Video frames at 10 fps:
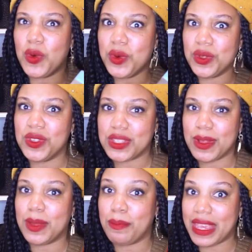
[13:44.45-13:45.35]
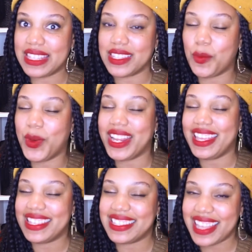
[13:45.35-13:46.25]
"Ooh, you smell amazing. What
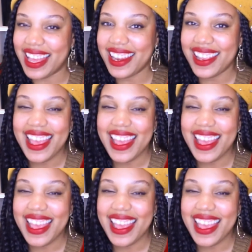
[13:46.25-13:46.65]
is that?"